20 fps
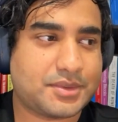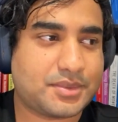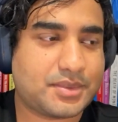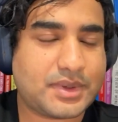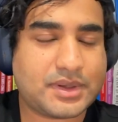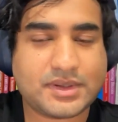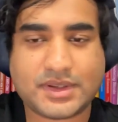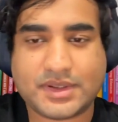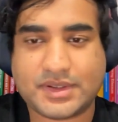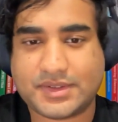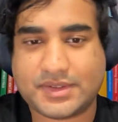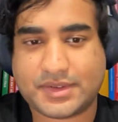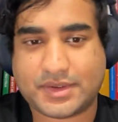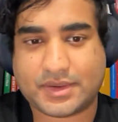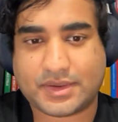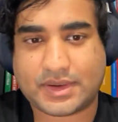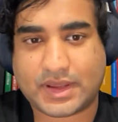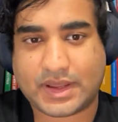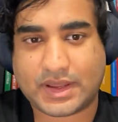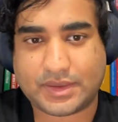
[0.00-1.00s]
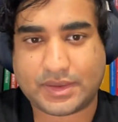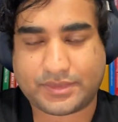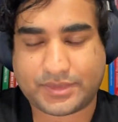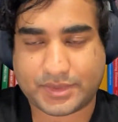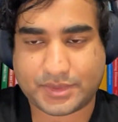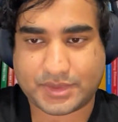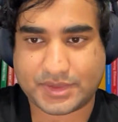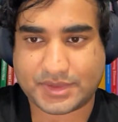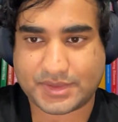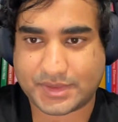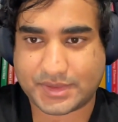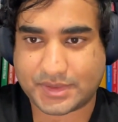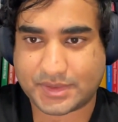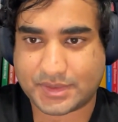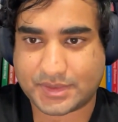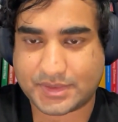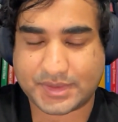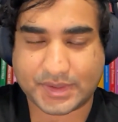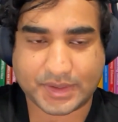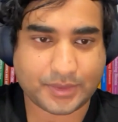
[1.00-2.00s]
RAILGUN's got a focus
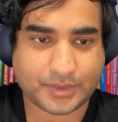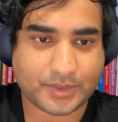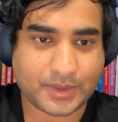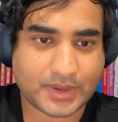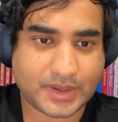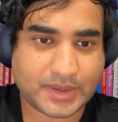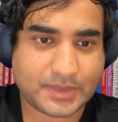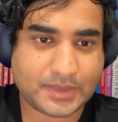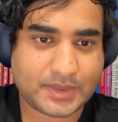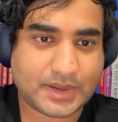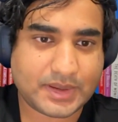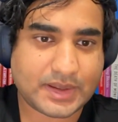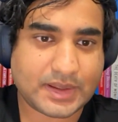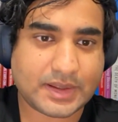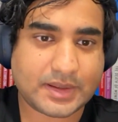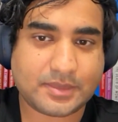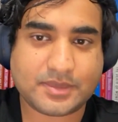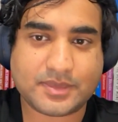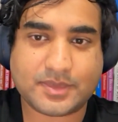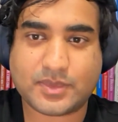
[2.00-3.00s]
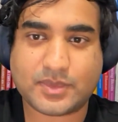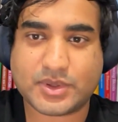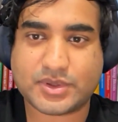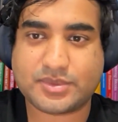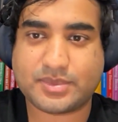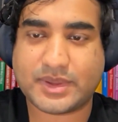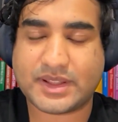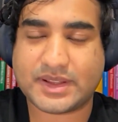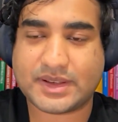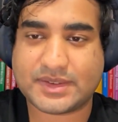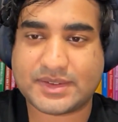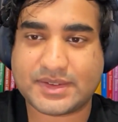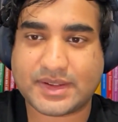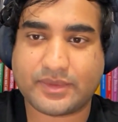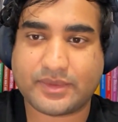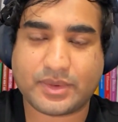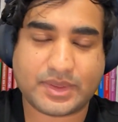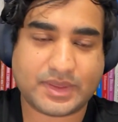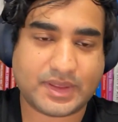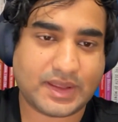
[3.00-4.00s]
on security, which means
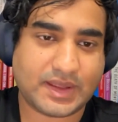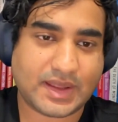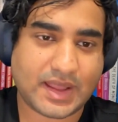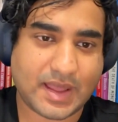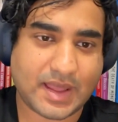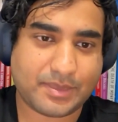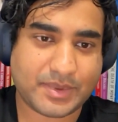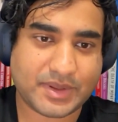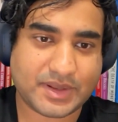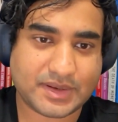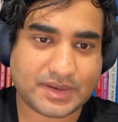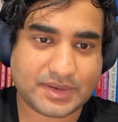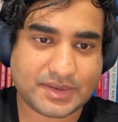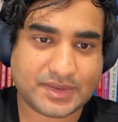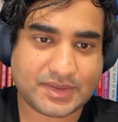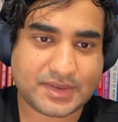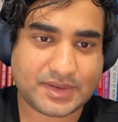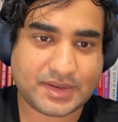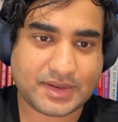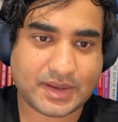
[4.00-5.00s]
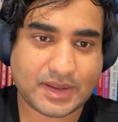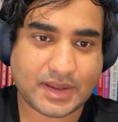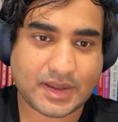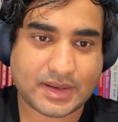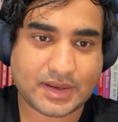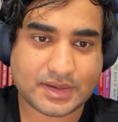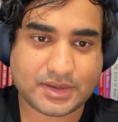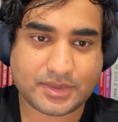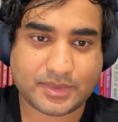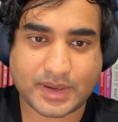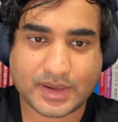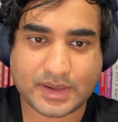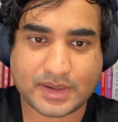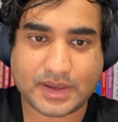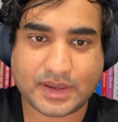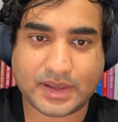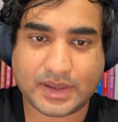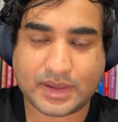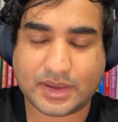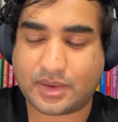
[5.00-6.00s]
everything happens
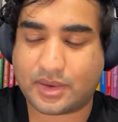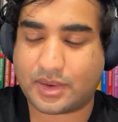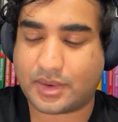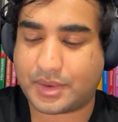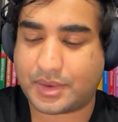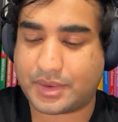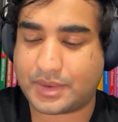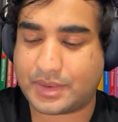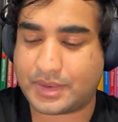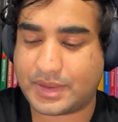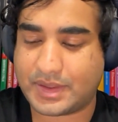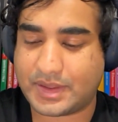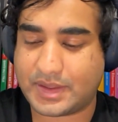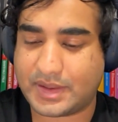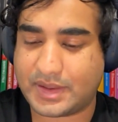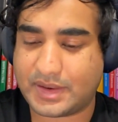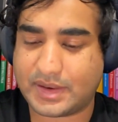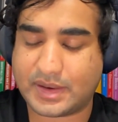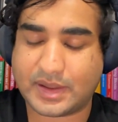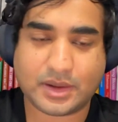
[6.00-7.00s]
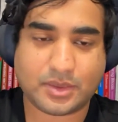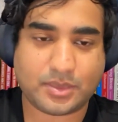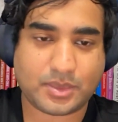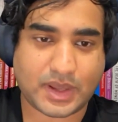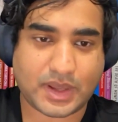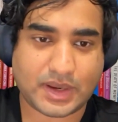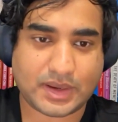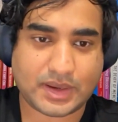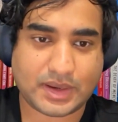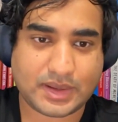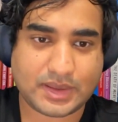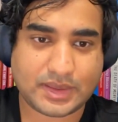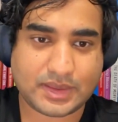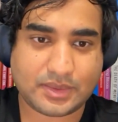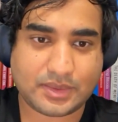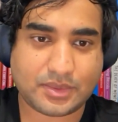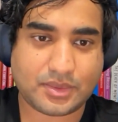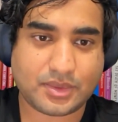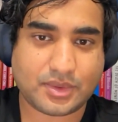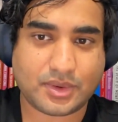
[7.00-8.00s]
directly on the layer 1
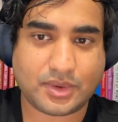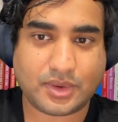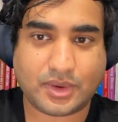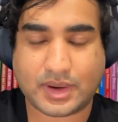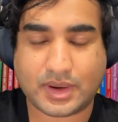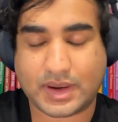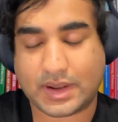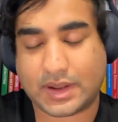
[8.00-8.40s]
or